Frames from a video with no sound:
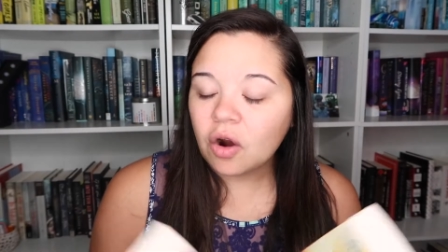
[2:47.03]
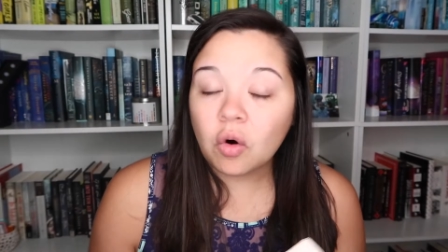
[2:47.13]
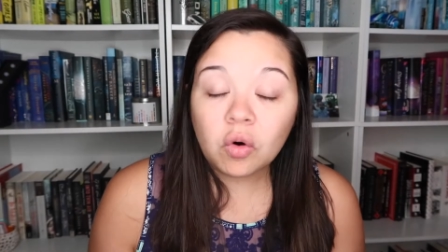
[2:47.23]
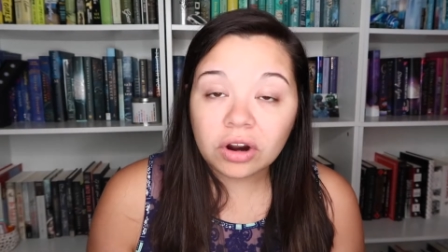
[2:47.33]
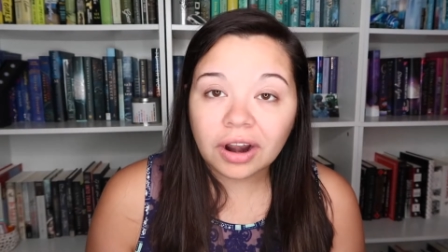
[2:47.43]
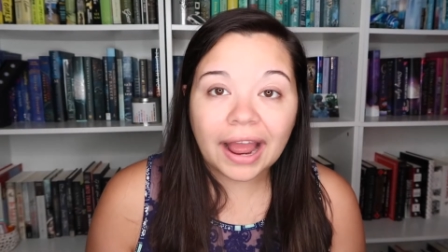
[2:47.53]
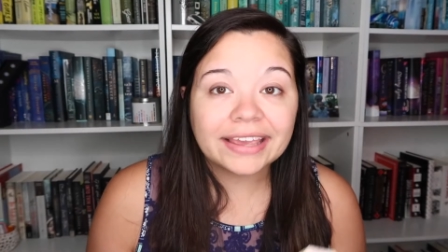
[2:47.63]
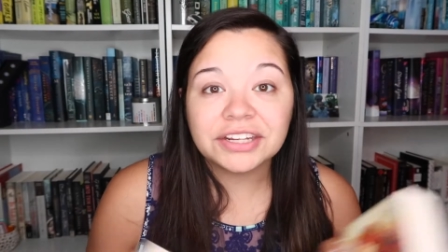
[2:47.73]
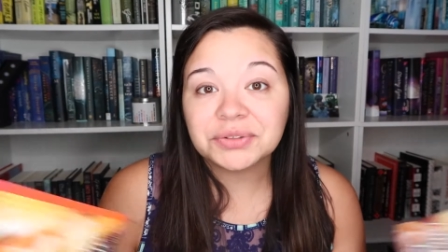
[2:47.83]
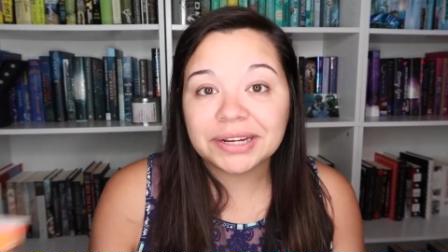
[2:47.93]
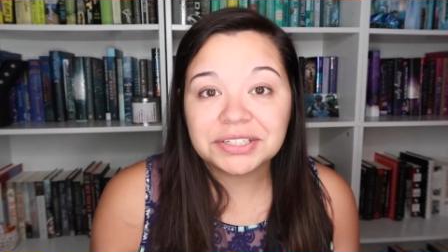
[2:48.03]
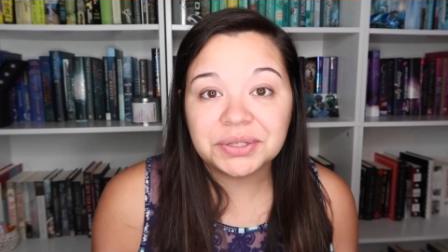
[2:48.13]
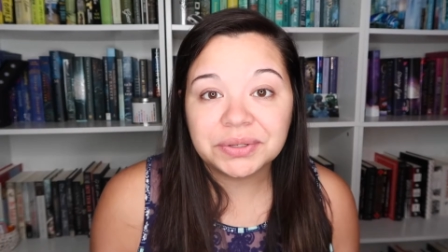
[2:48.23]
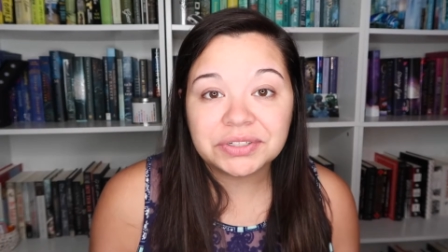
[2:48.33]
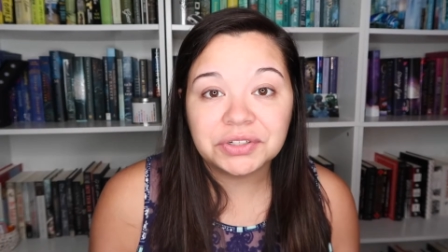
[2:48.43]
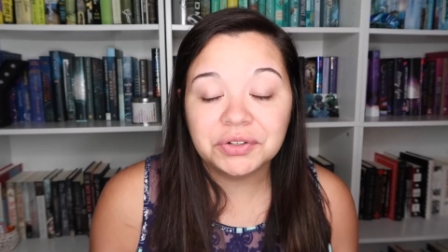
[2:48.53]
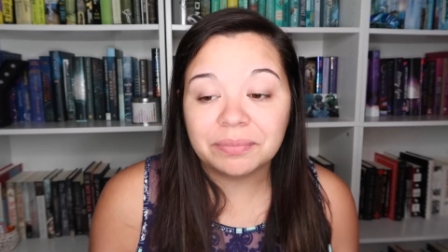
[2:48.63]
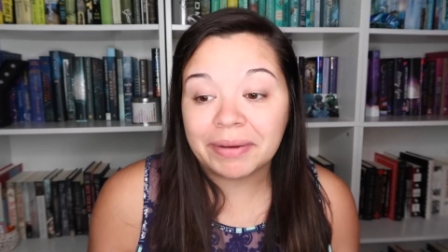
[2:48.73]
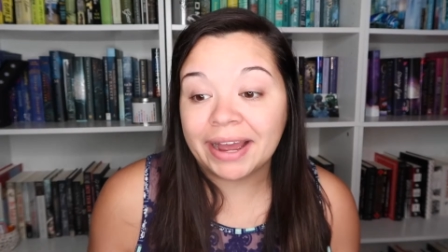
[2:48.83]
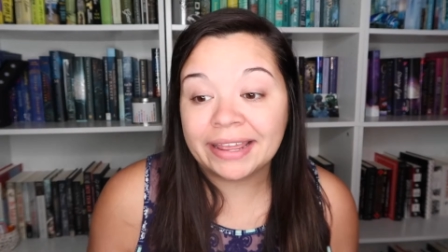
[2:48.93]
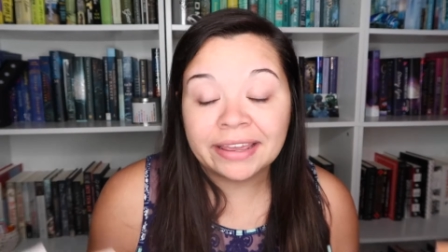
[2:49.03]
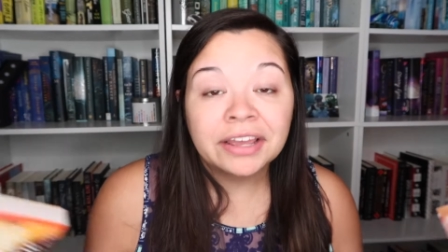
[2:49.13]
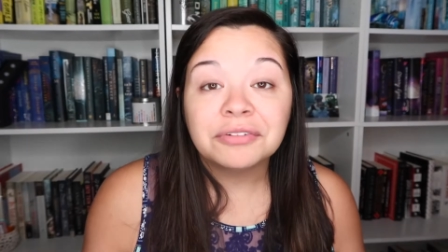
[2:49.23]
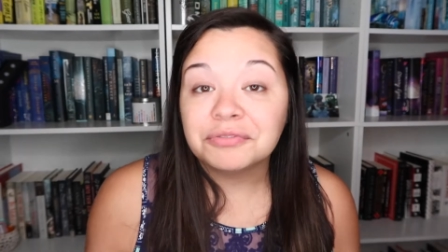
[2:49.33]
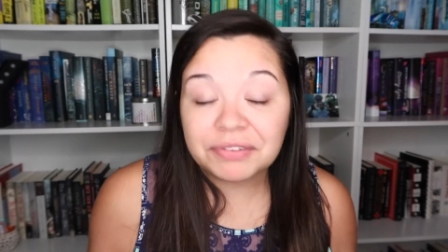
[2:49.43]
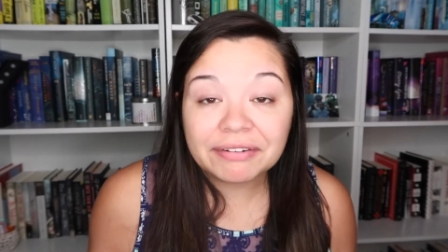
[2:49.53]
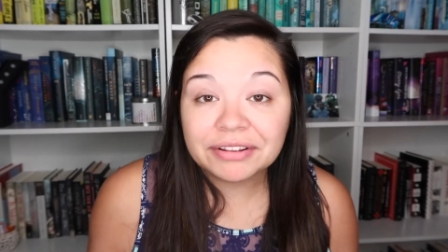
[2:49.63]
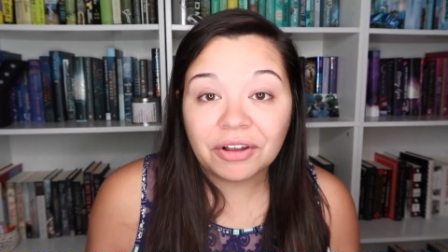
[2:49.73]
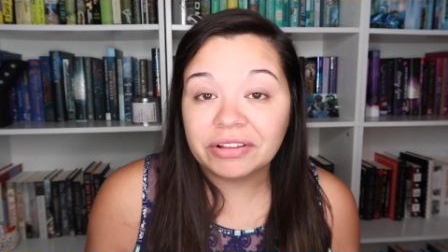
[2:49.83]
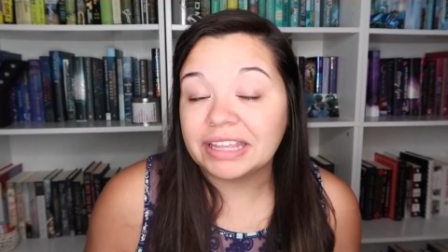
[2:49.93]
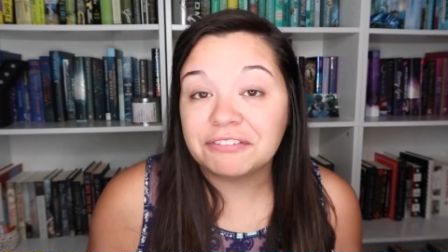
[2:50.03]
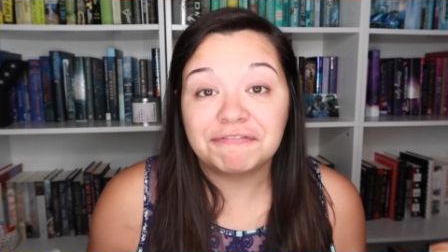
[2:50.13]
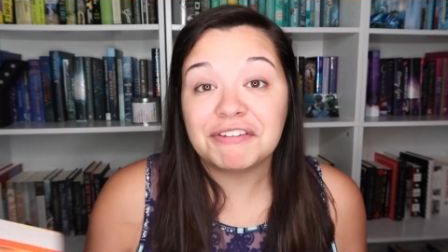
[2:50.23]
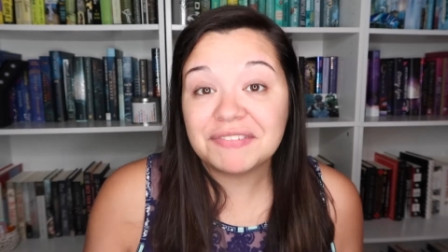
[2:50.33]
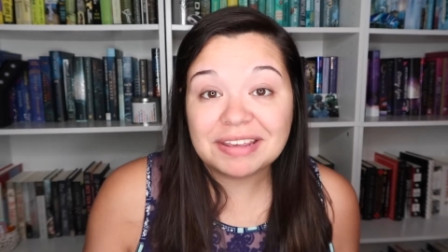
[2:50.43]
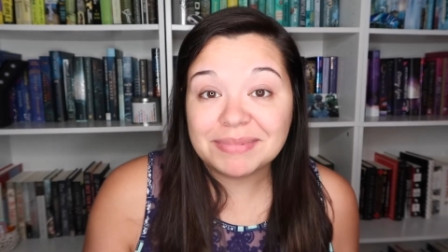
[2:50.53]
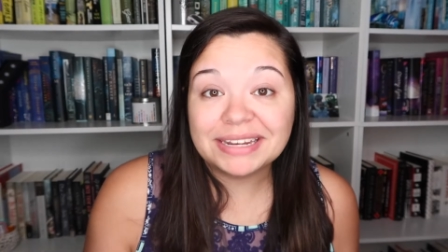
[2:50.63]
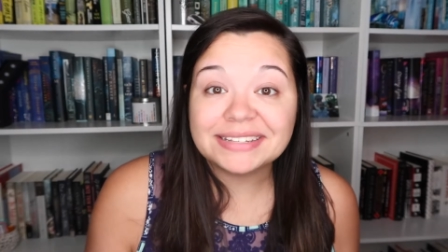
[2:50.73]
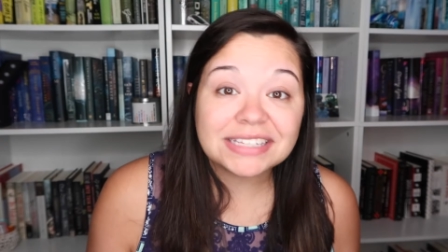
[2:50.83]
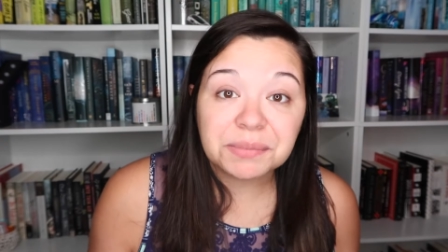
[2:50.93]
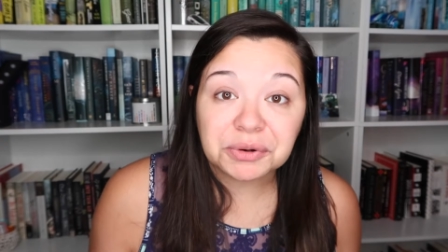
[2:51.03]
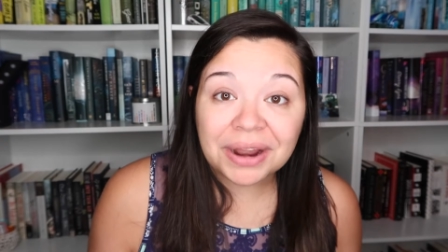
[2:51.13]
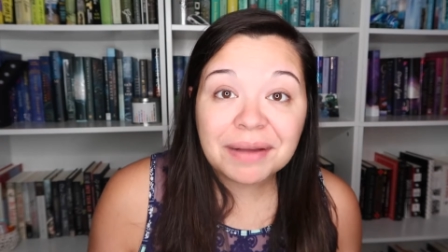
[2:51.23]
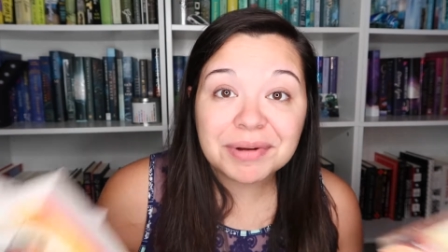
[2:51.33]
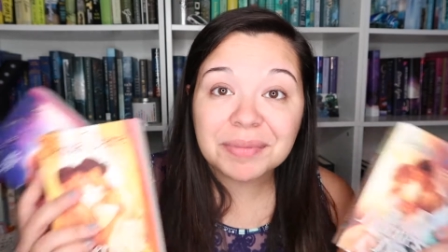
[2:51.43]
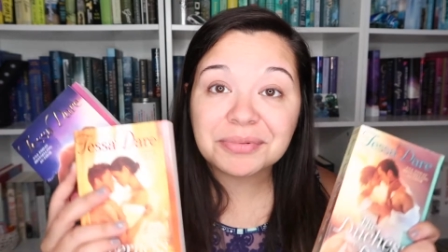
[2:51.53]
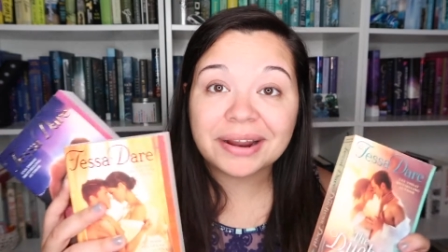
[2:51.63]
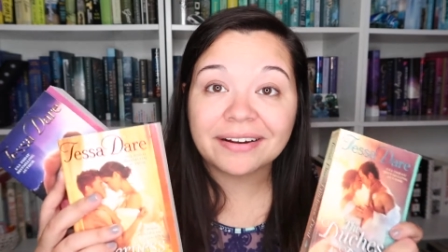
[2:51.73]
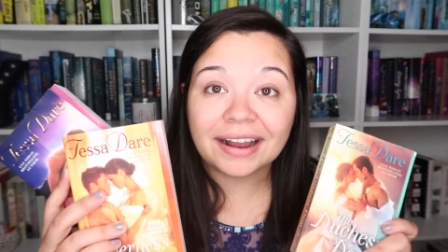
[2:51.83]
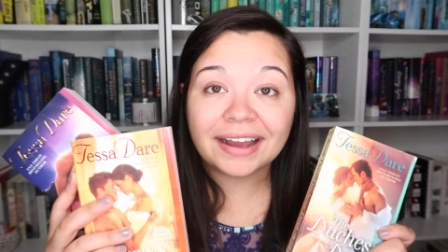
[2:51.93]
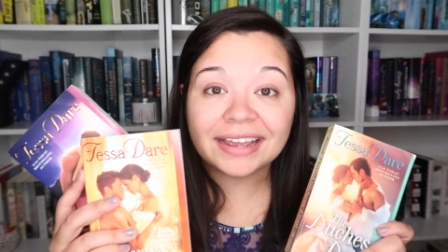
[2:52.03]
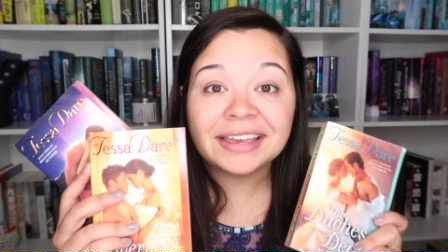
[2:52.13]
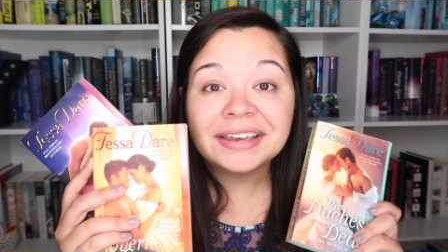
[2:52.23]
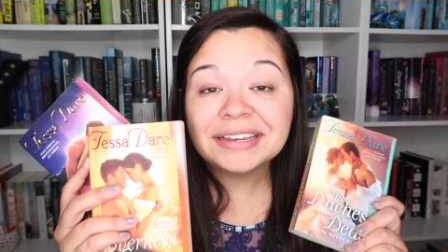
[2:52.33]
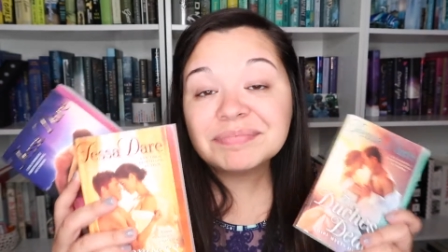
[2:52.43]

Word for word: or I can direct you to my very long, like 50-minute summer wrap-up where I